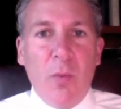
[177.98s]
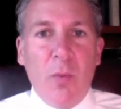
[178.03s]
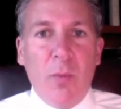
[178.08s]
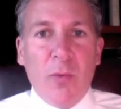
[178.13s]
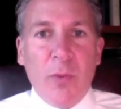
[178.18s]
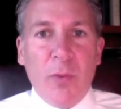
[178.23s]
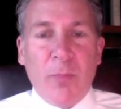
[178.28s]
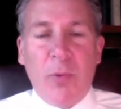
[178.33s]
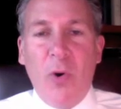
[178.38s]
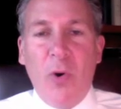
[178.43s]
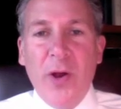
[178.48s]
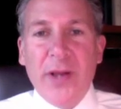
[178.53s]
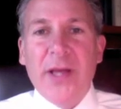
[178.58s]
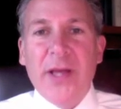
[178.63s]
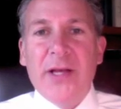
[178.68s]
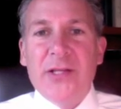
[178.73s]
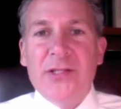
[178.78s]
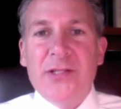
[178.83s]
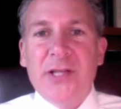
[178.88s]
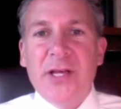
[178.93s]
The point
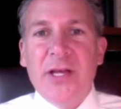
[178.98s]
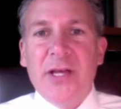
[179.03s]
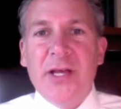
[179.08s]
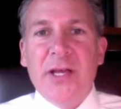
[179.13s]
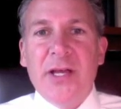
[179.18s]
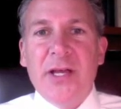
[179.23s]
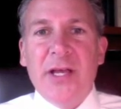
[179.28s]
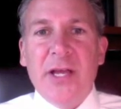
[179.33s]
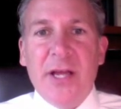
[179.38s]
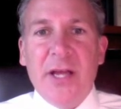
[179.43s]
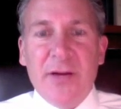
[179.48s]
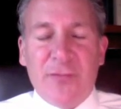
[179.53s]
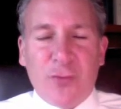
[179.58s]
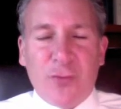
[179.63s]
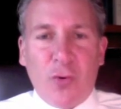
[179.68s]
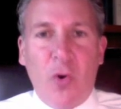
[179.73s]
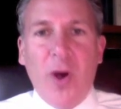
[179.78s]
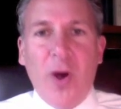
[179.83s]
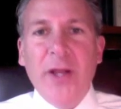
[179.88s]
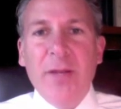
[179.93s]
is, if
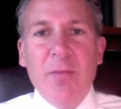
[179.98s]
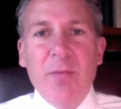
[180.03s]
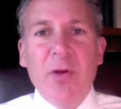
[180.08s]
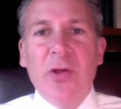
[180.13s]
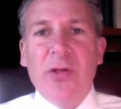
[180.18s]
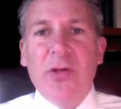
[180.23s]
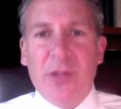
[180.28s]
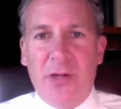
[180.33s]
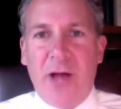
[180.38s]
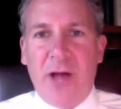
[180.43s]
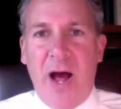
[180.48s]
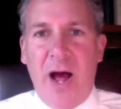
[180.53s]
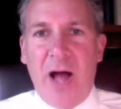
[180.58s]
$20 million